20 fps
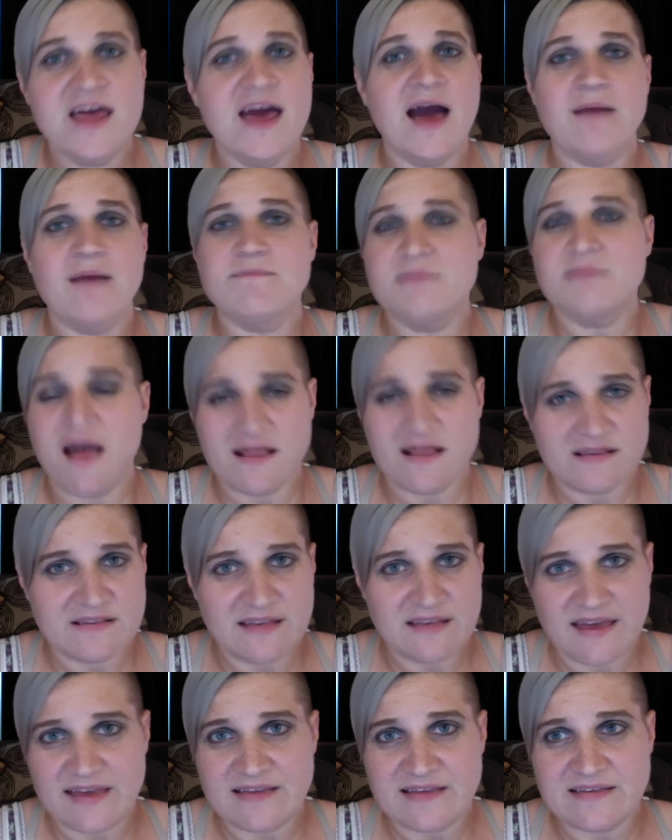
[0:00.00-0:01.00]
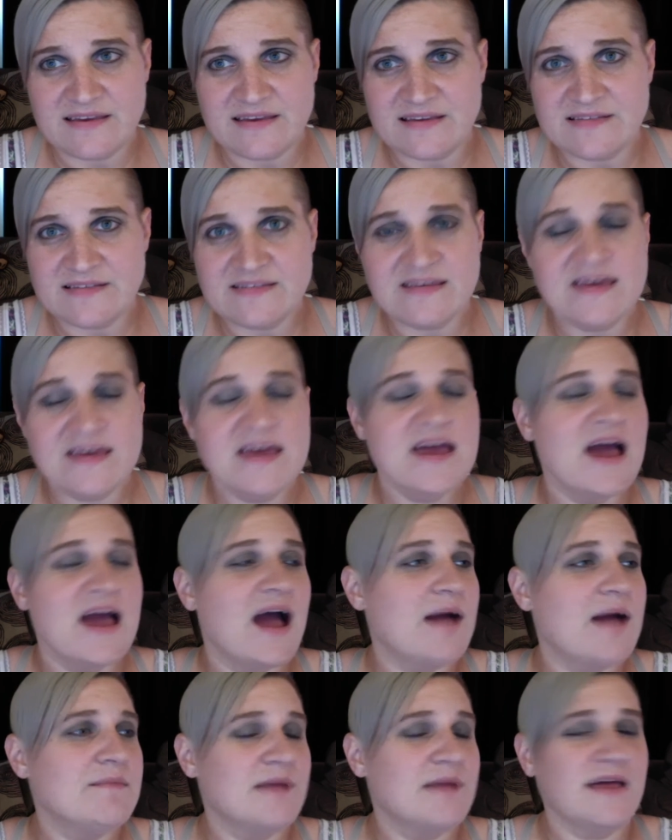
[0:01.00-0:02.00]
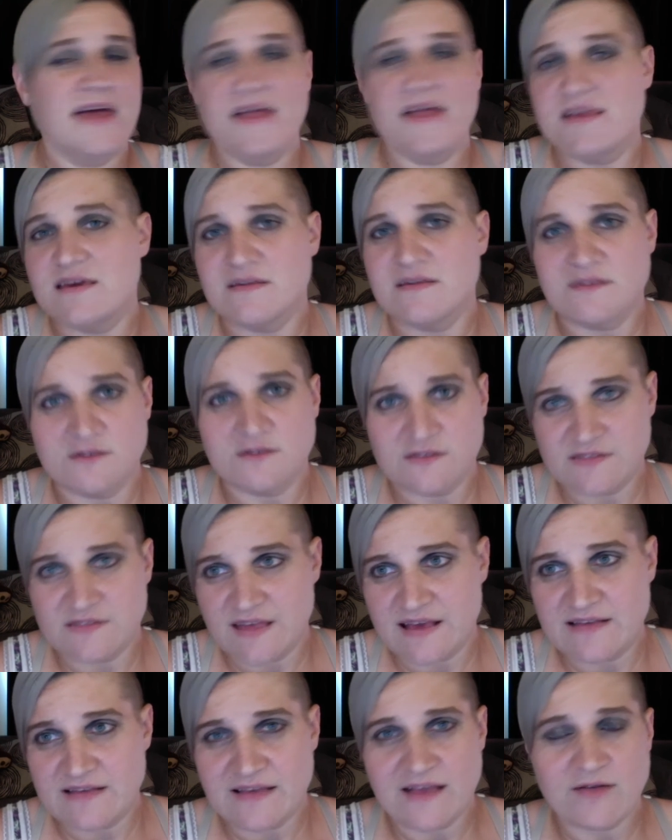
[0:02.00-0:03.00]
I'm not a scientist, I'm not any of those things.